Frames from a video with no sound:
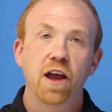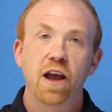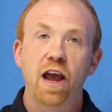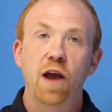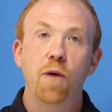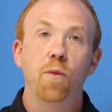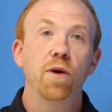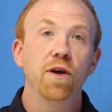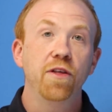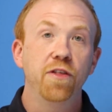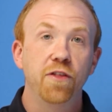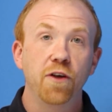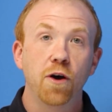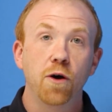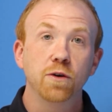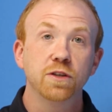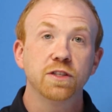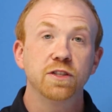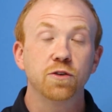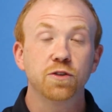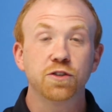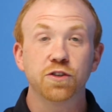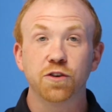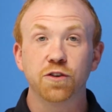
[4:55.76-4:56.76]
And with
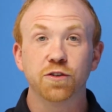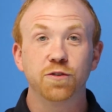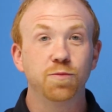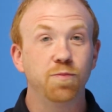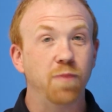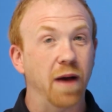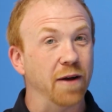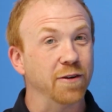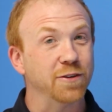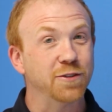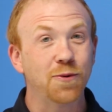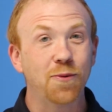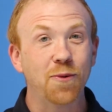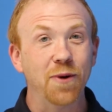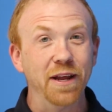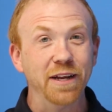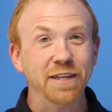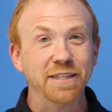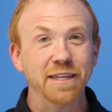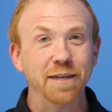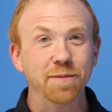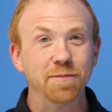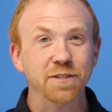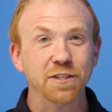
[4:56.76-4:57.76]
those are about 20
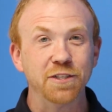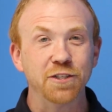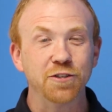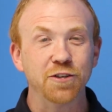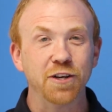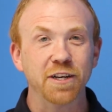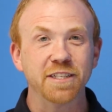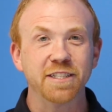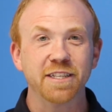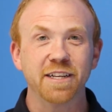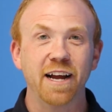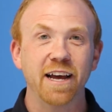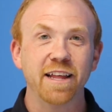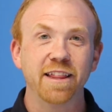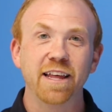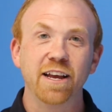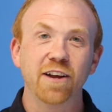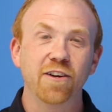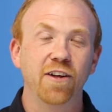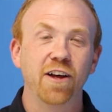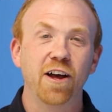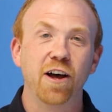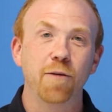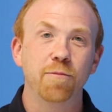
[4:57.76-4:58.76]
tips and tricks that I think
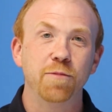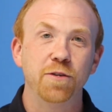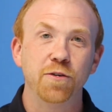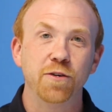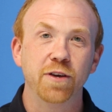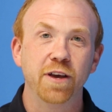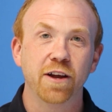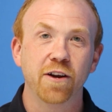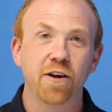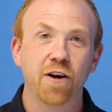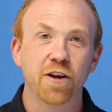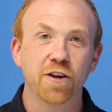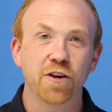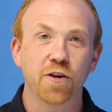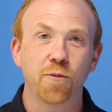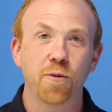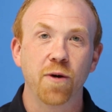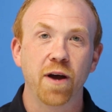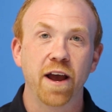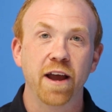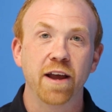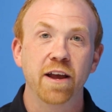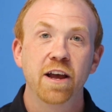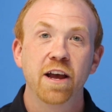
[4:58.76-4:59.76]
will help you get on your
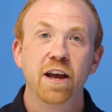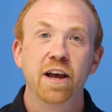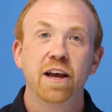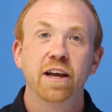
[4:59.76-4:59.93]
way.